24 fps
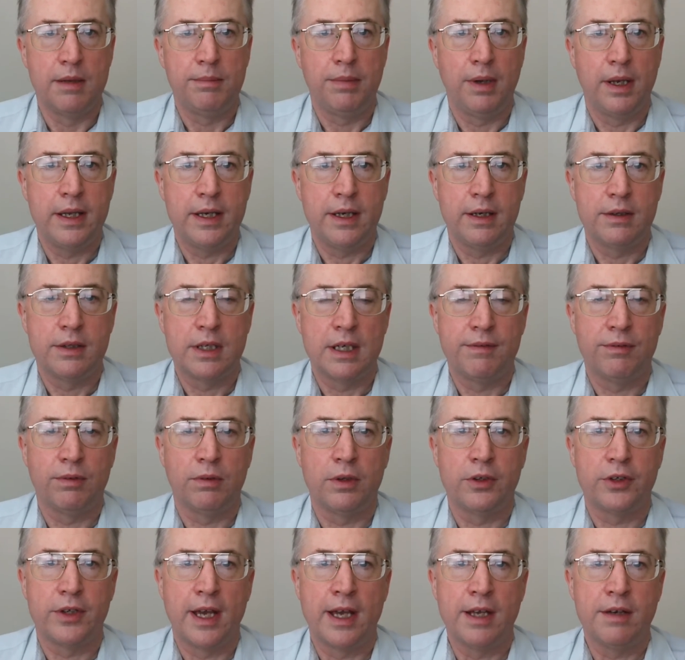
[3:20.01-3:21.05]
Playing
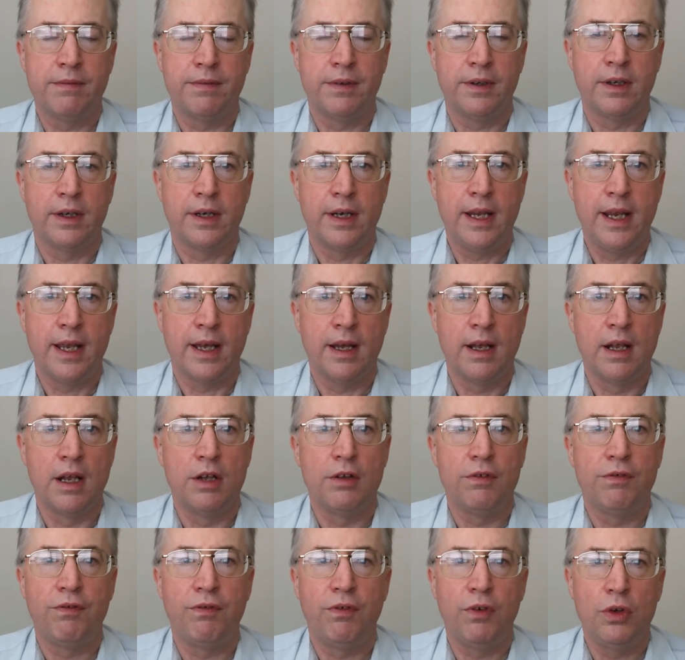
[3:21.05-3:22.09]
devil's advocate here,
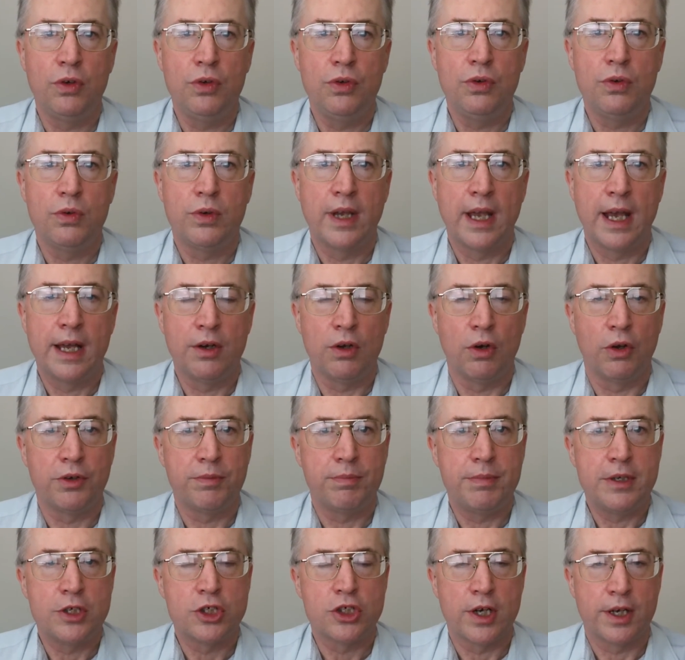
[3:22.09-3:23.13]

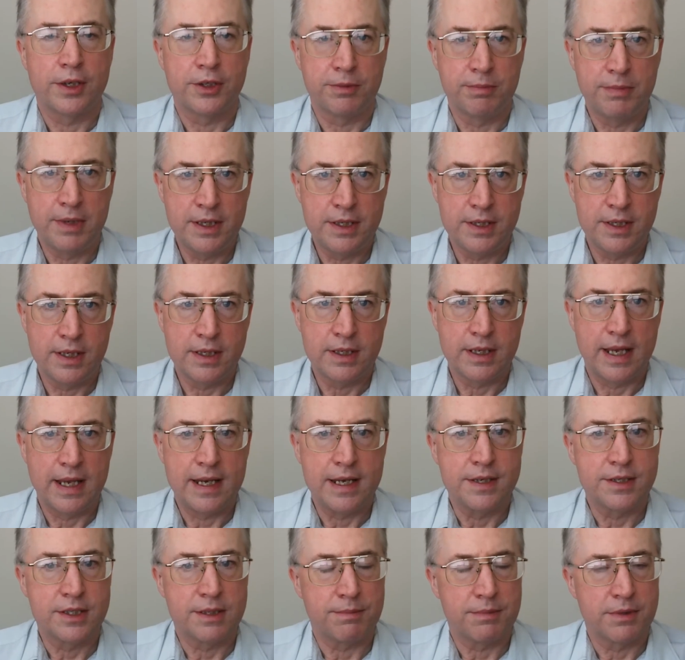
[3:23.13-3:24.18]
cannot be transmitted
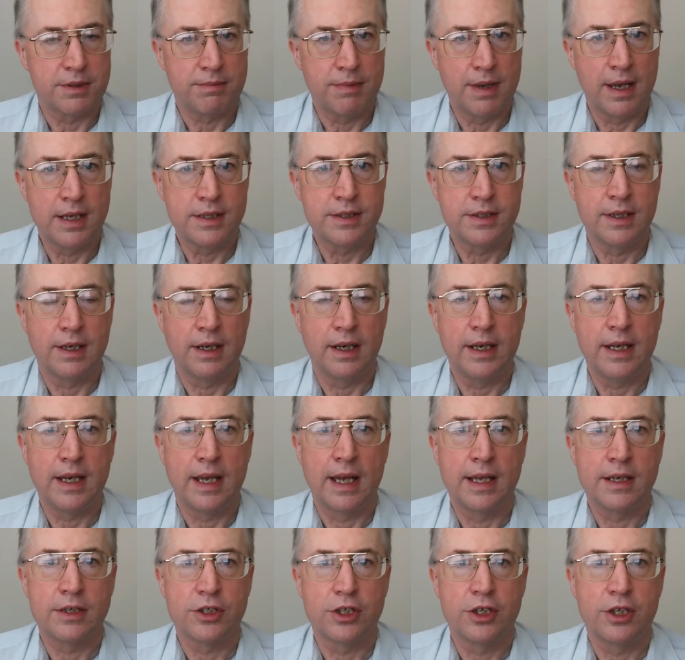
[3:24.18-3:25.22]
asymptomatically
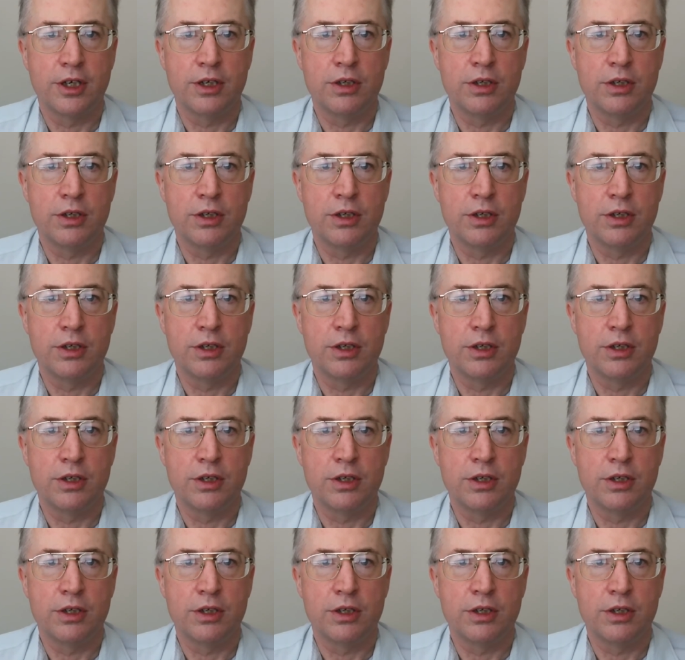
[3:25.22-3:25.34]
and